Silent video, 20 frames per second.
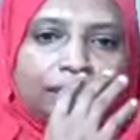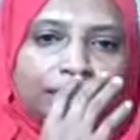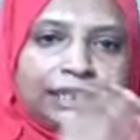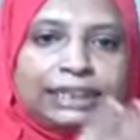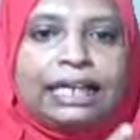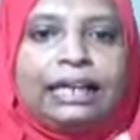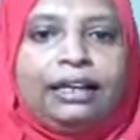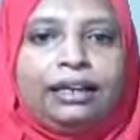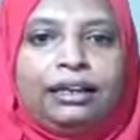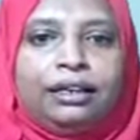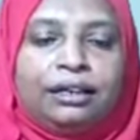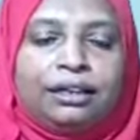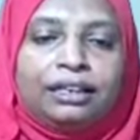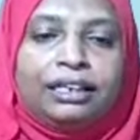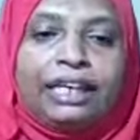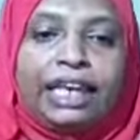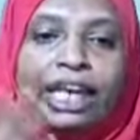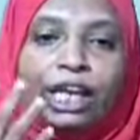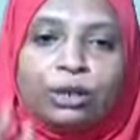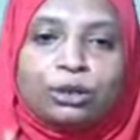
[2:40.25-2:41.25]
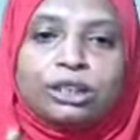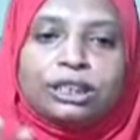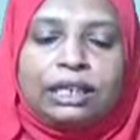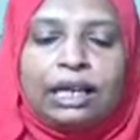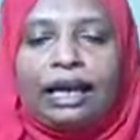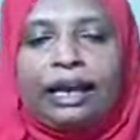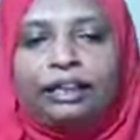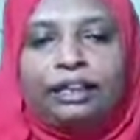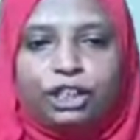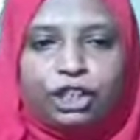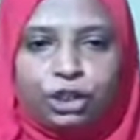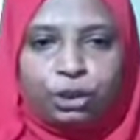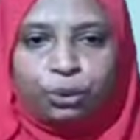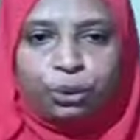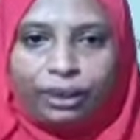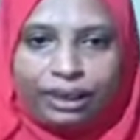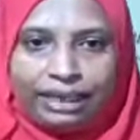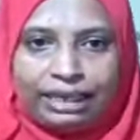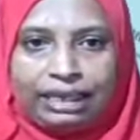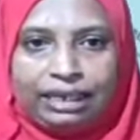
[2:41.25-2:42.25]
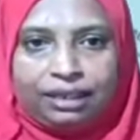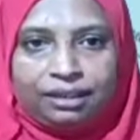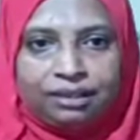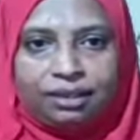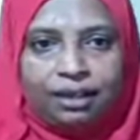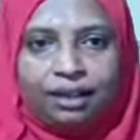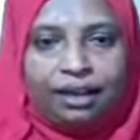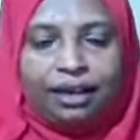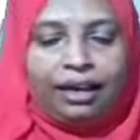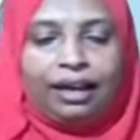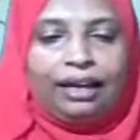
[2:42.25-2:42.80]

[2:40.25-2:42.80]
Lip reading: sun gives light to earth,